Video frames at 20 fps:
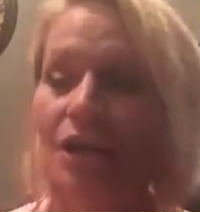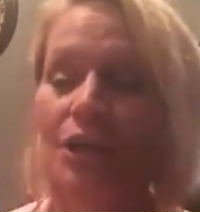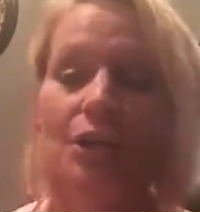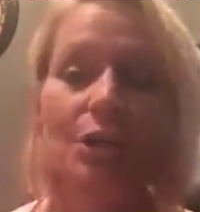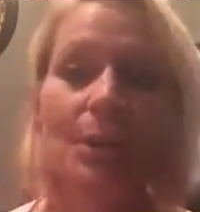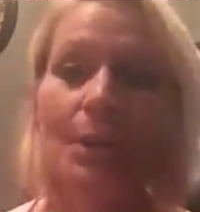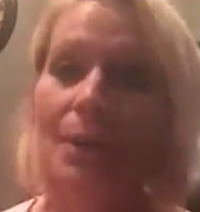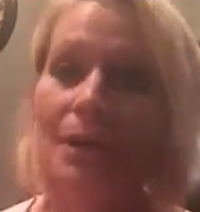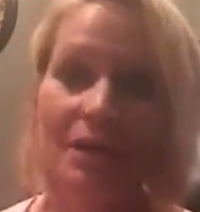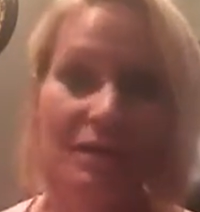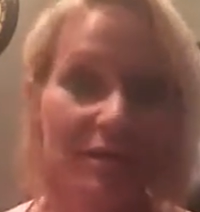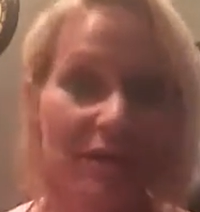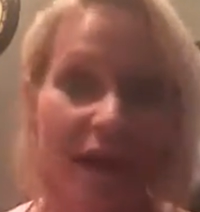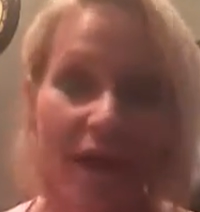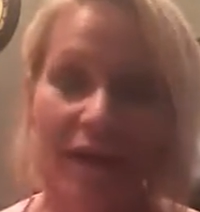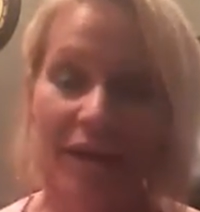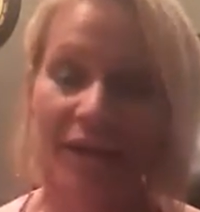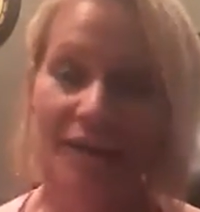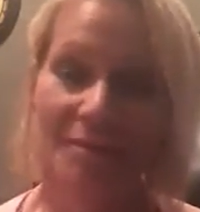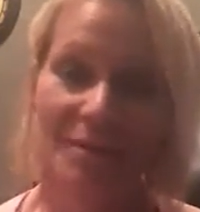you are
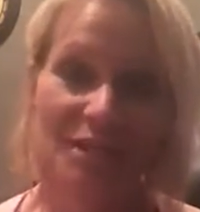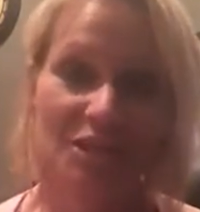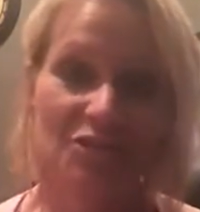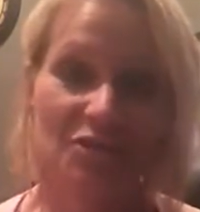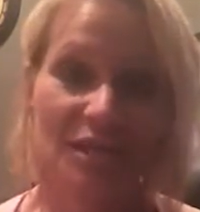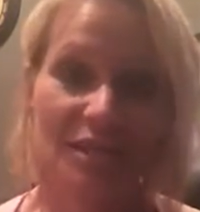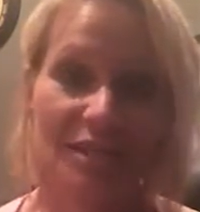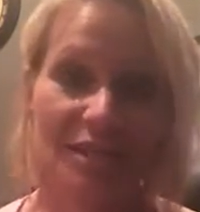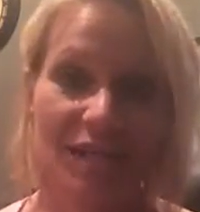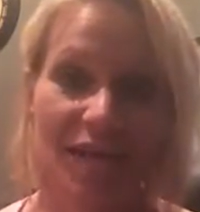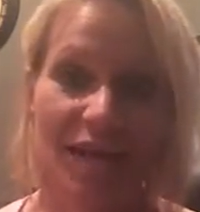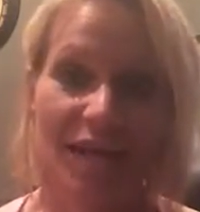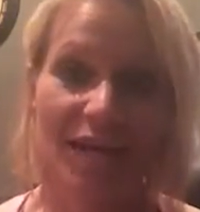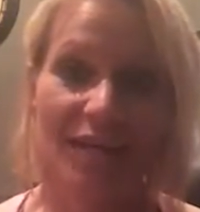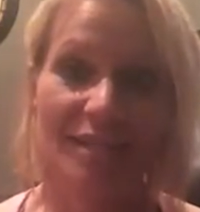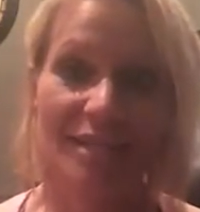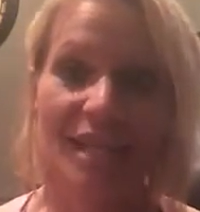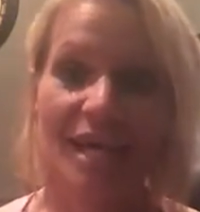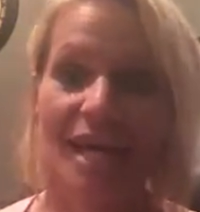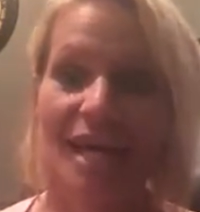not going to be stressed,
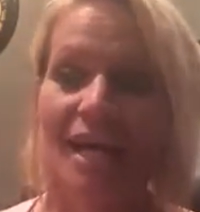guys.